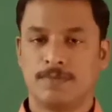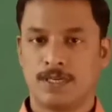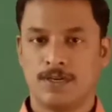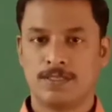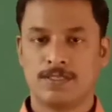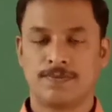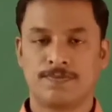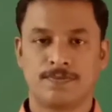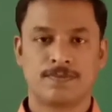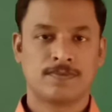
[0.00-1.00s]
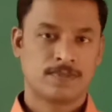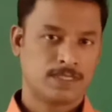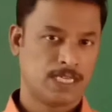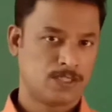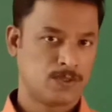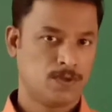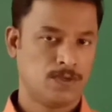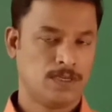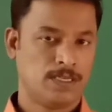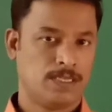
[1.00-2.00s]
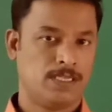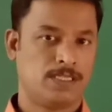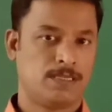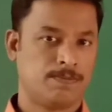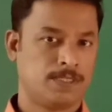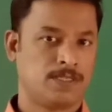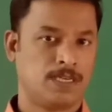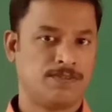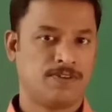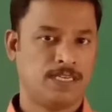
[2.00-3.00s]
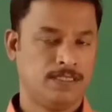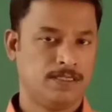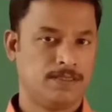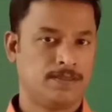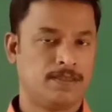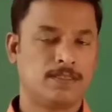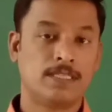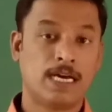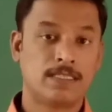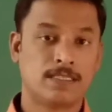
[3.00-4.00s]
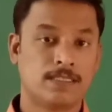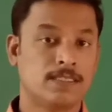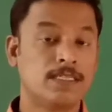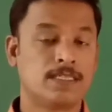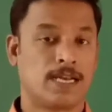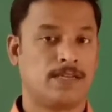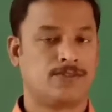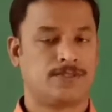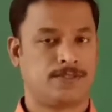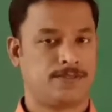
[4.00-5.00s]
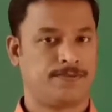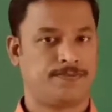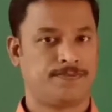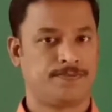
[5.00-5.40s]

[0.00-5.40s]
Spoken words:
because the soul is personified that it runs.